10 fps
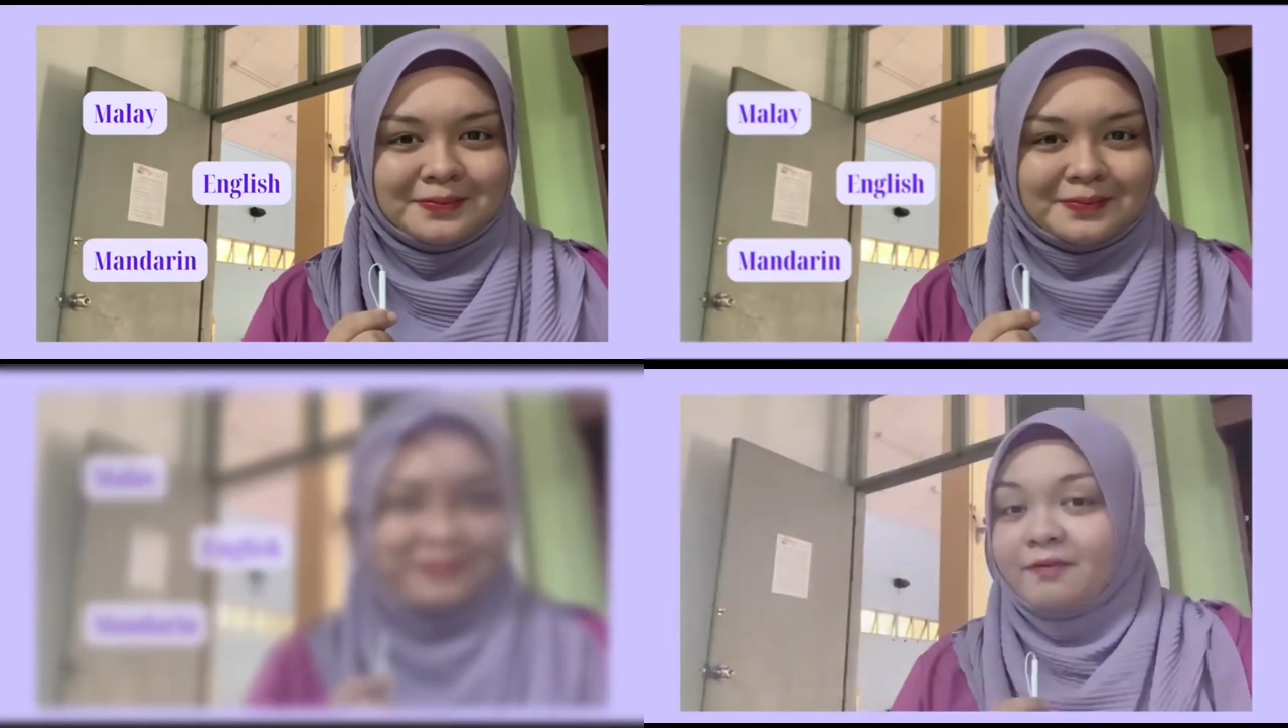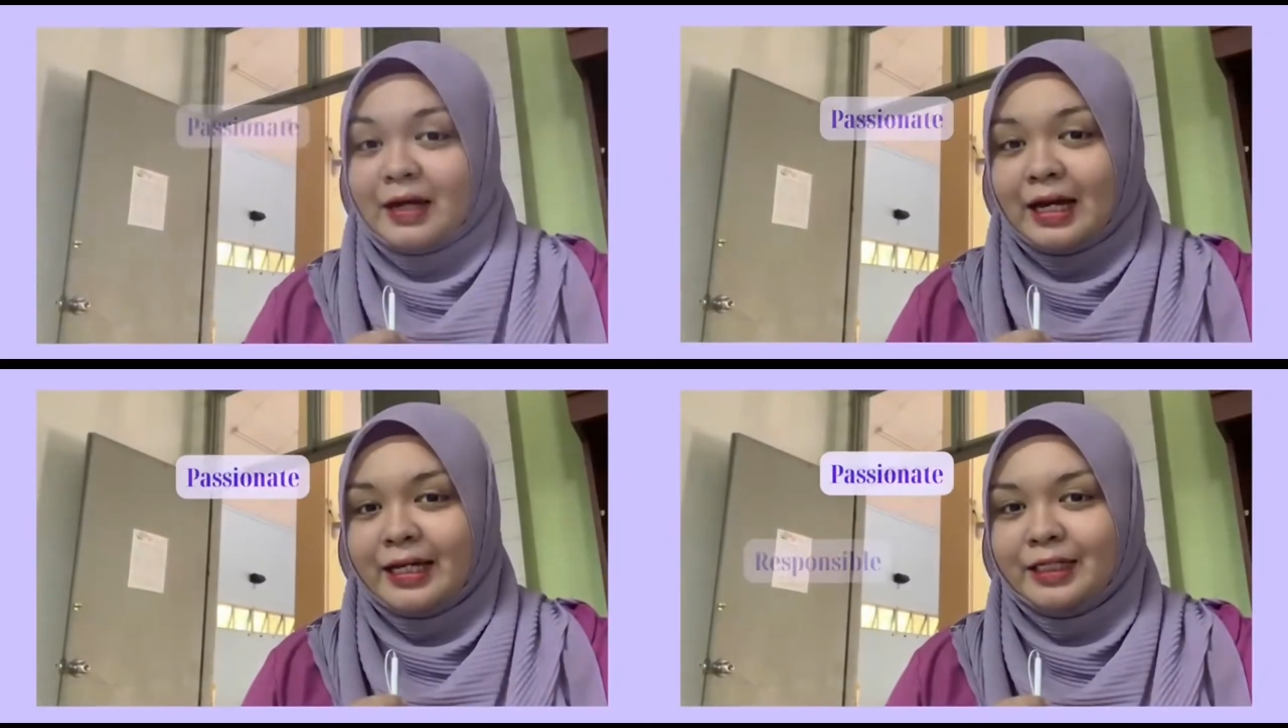If
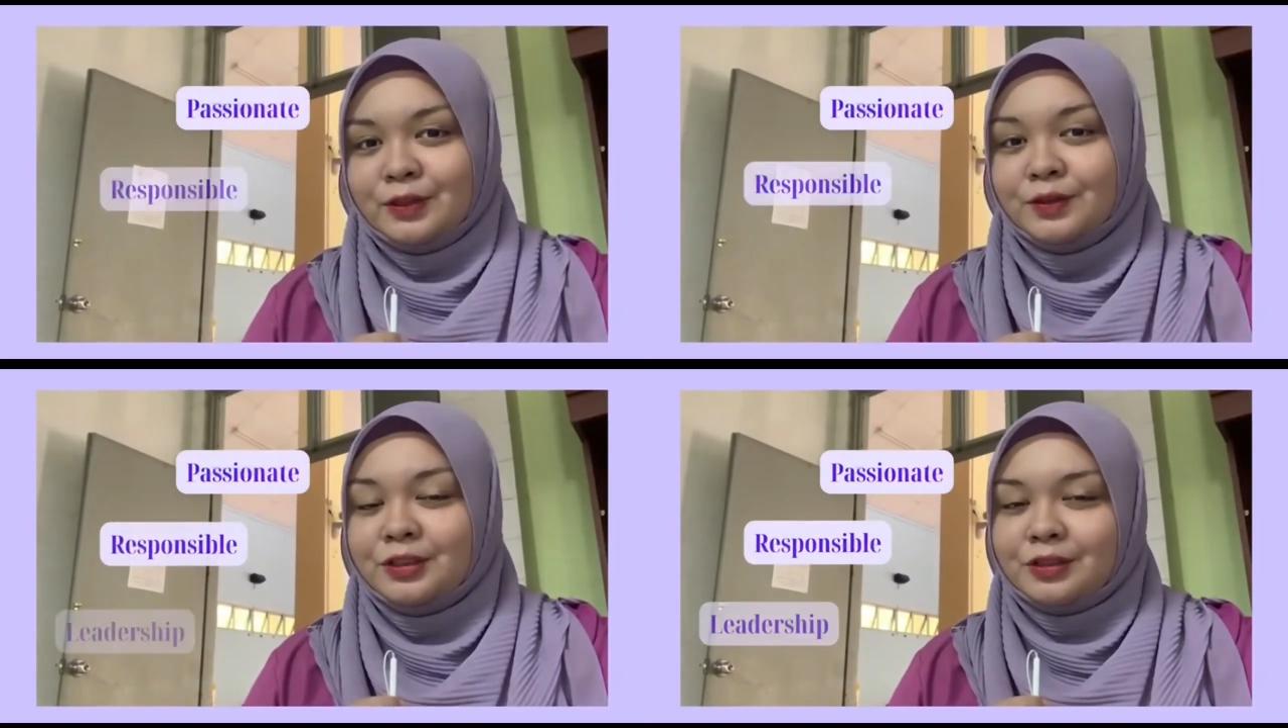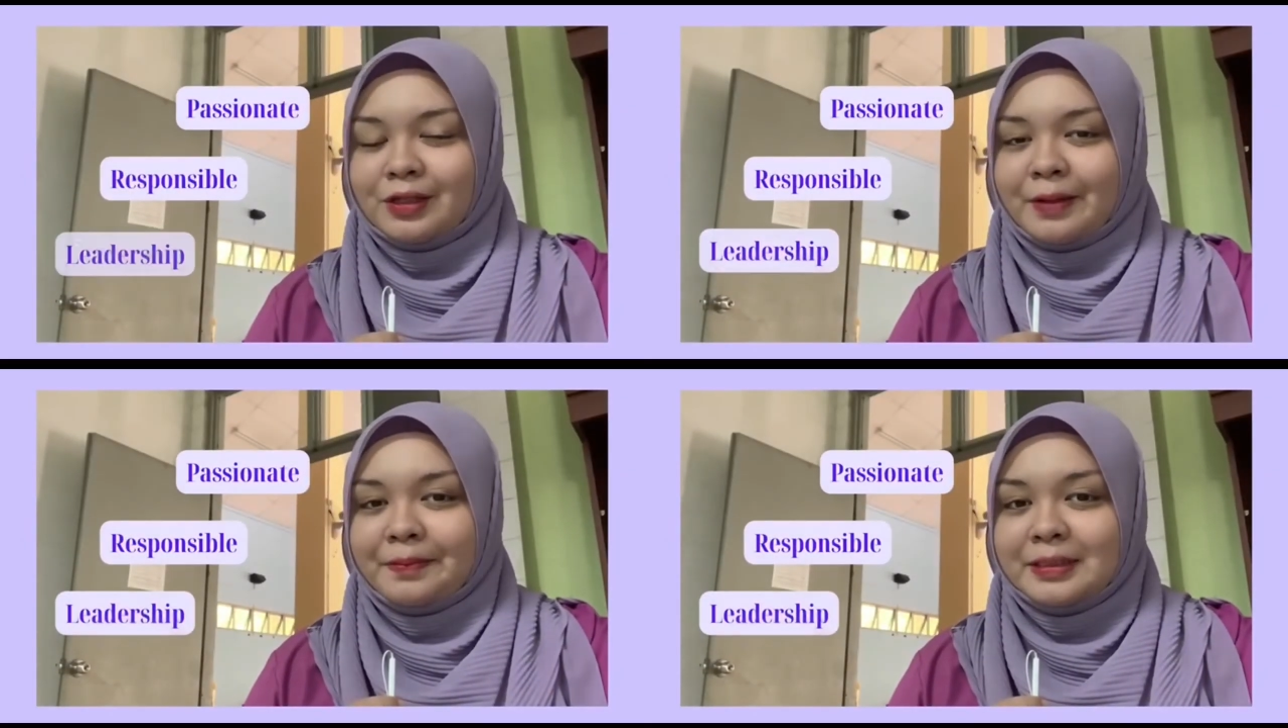I had to
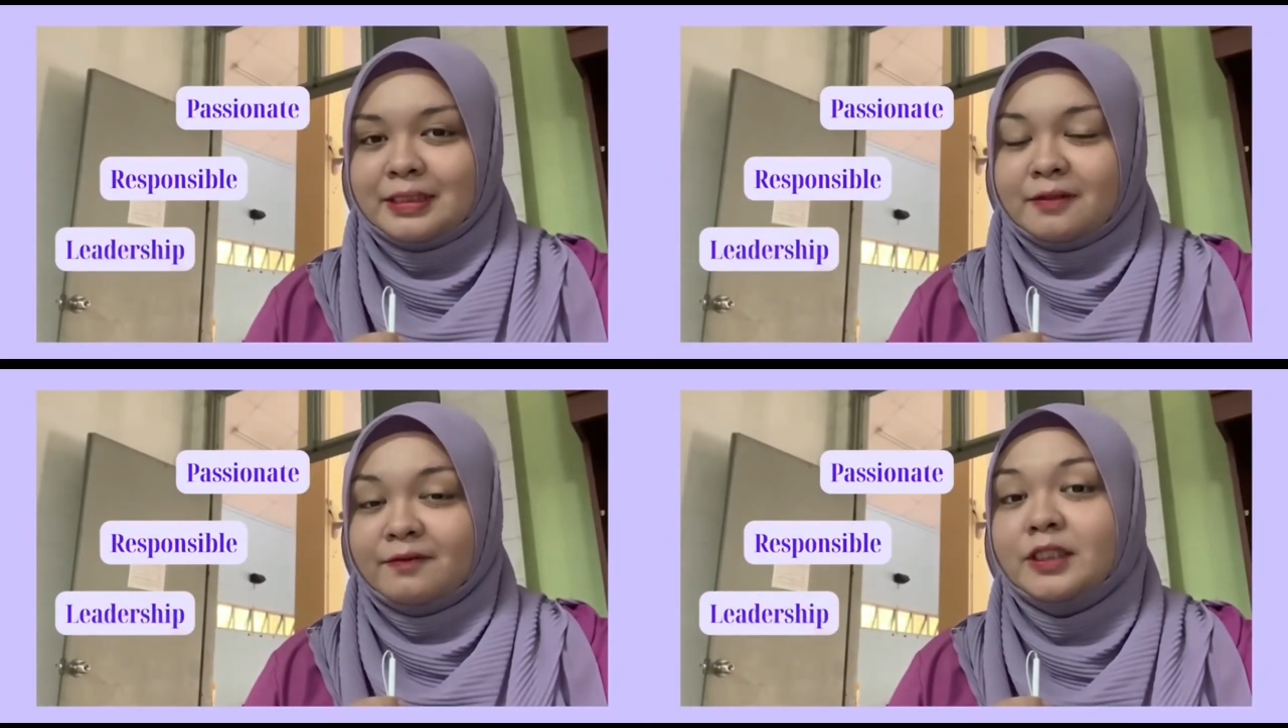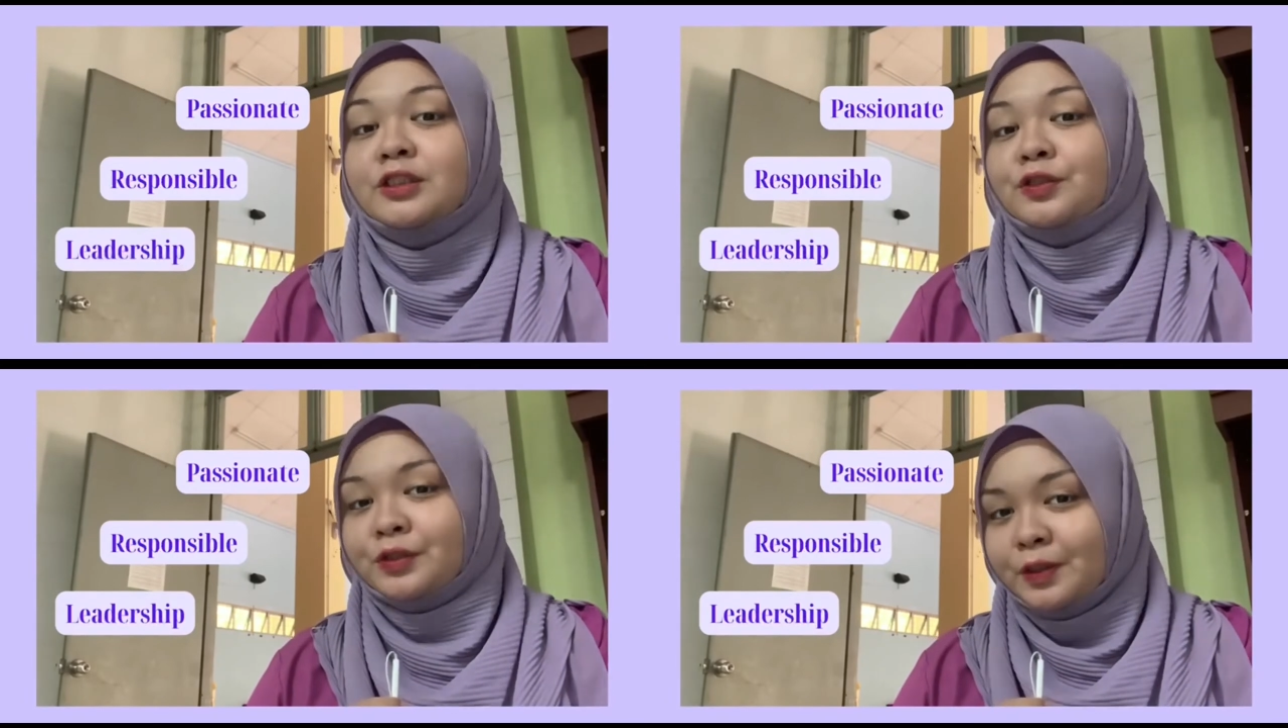describe myself in
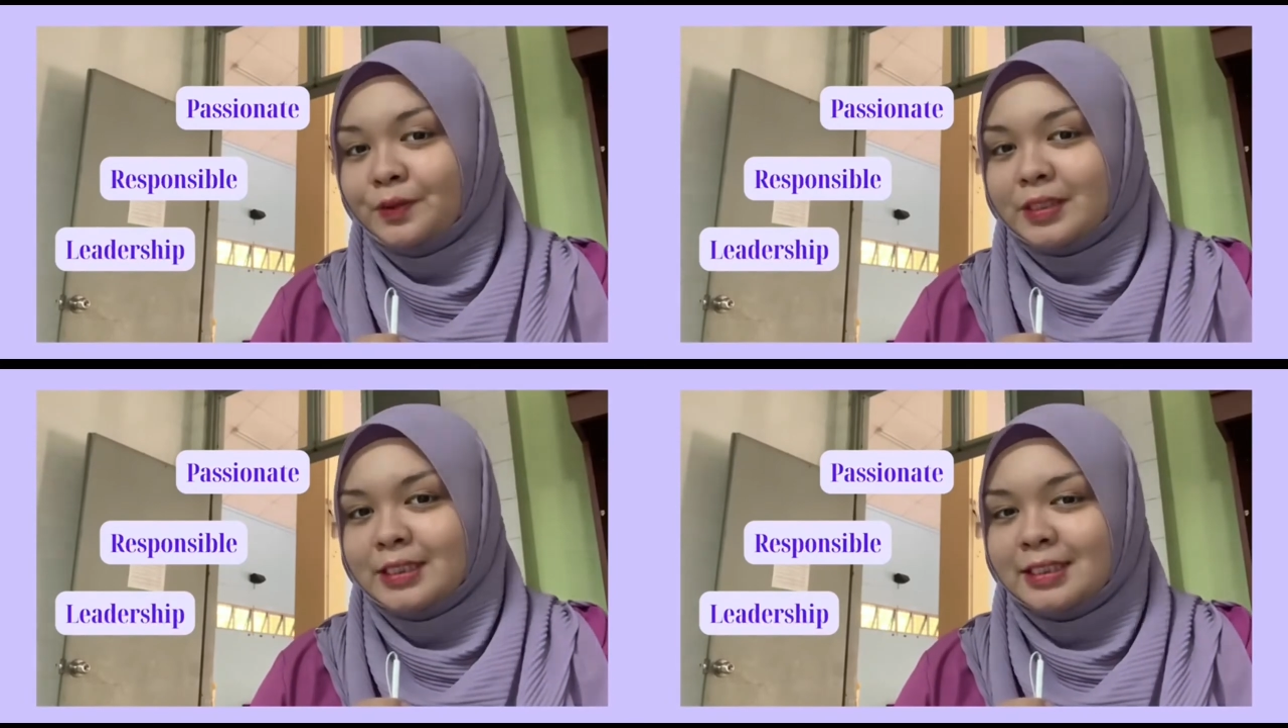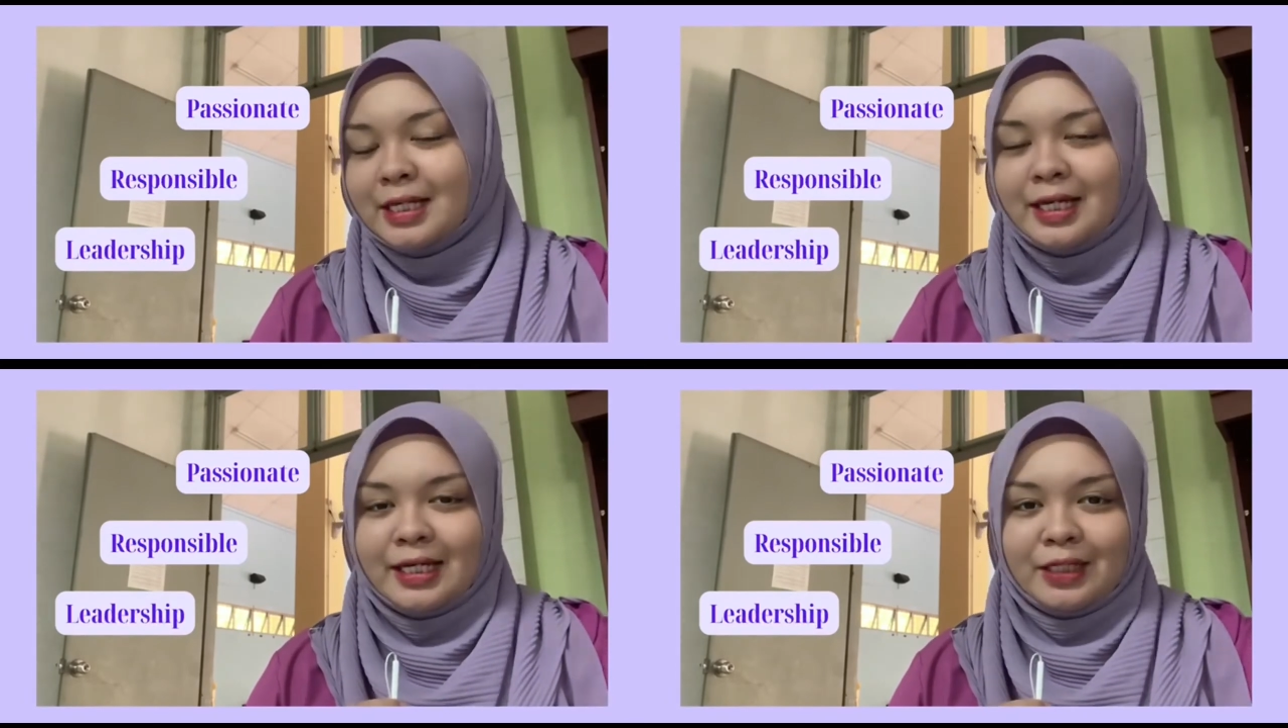three words,
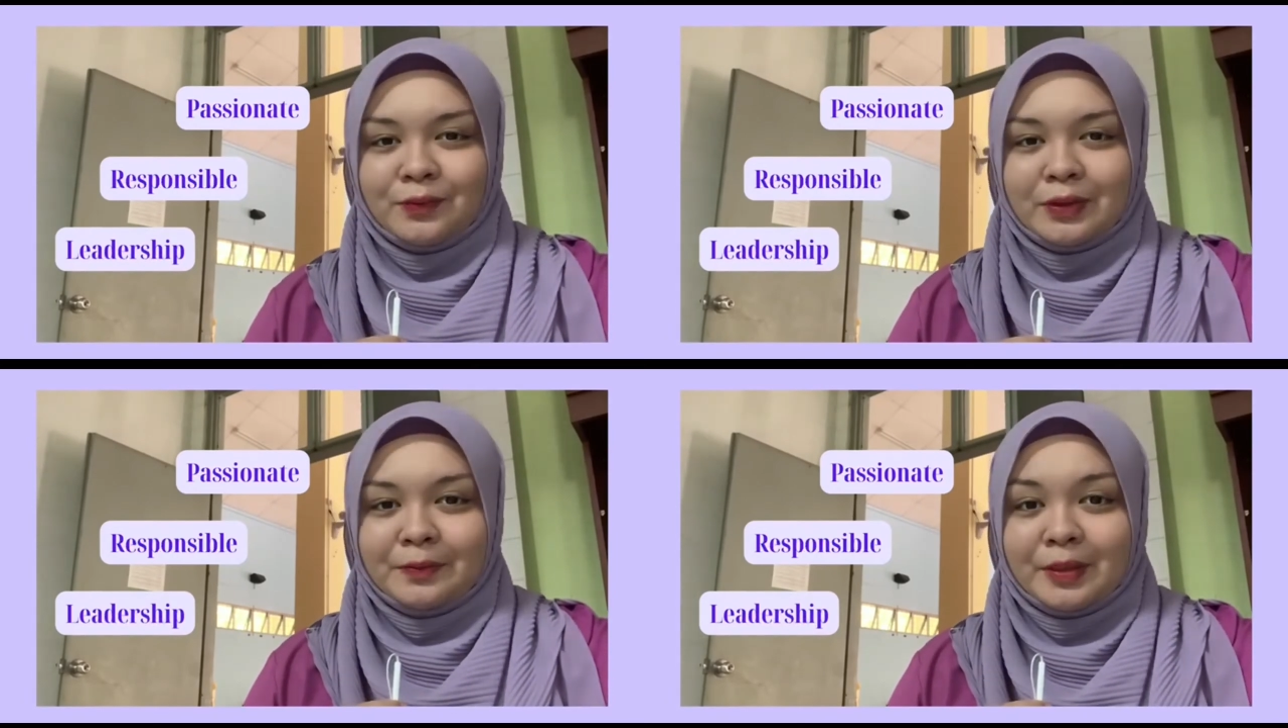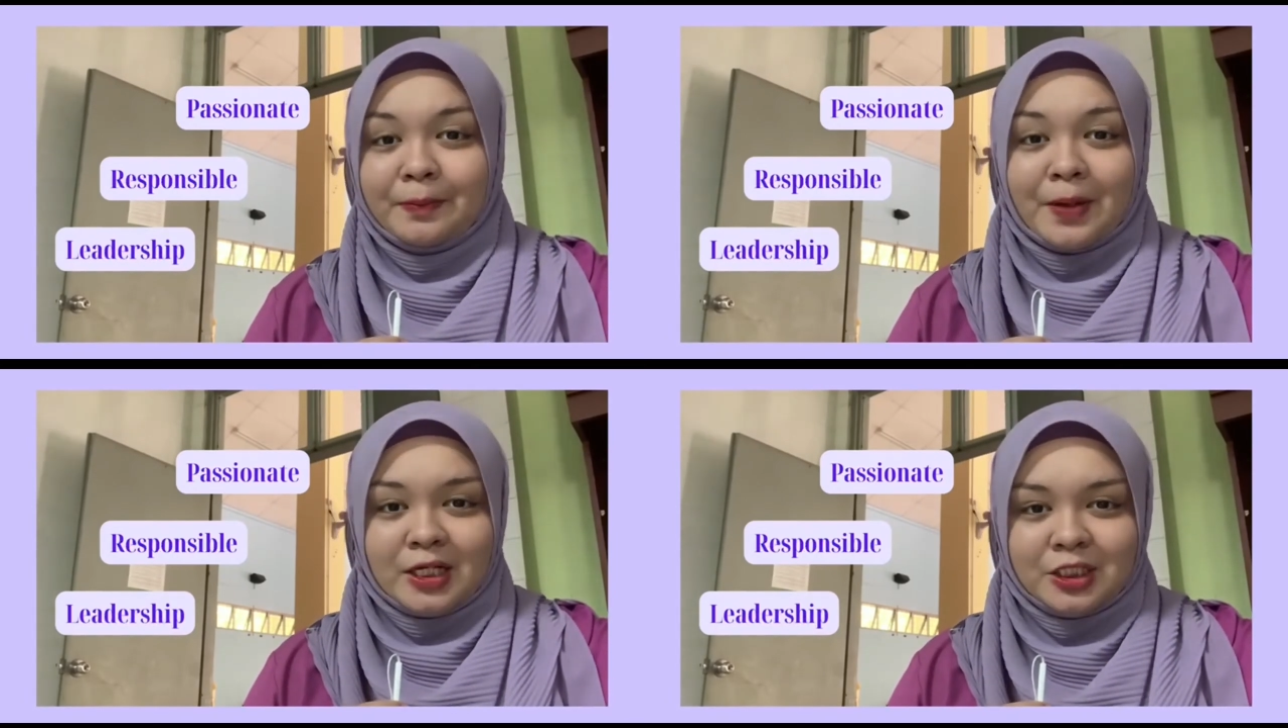it will be
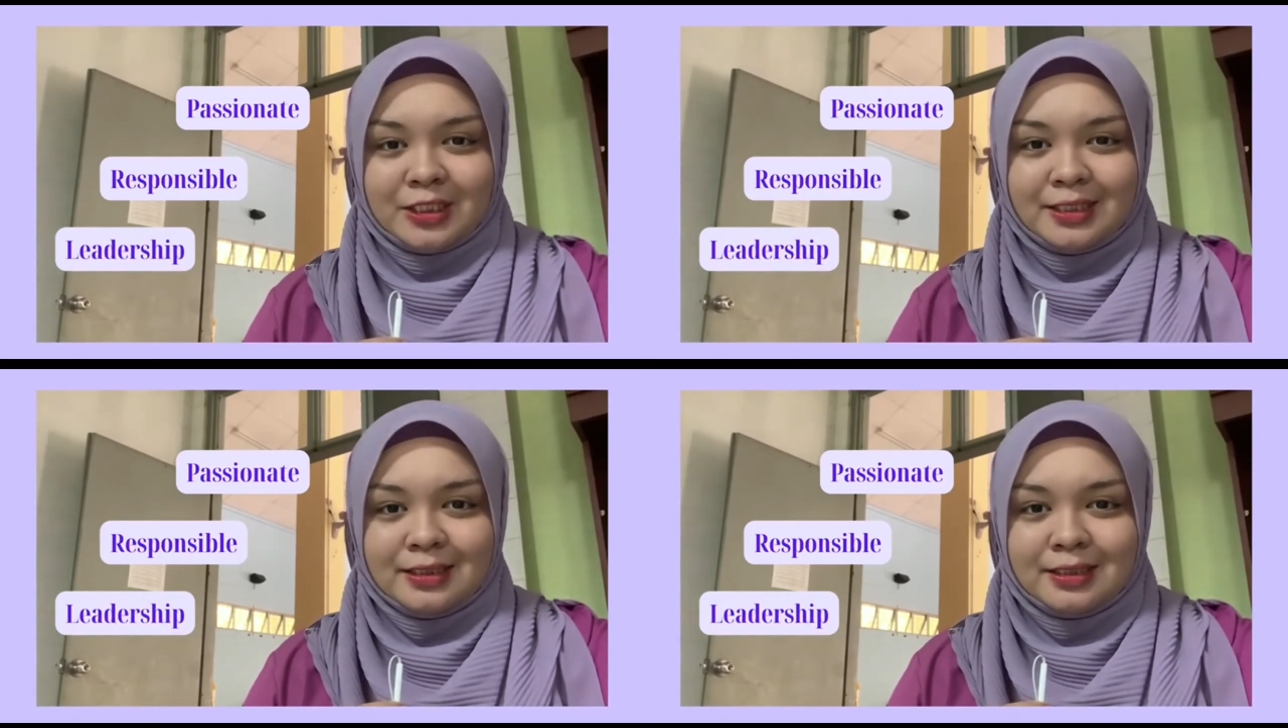passionate,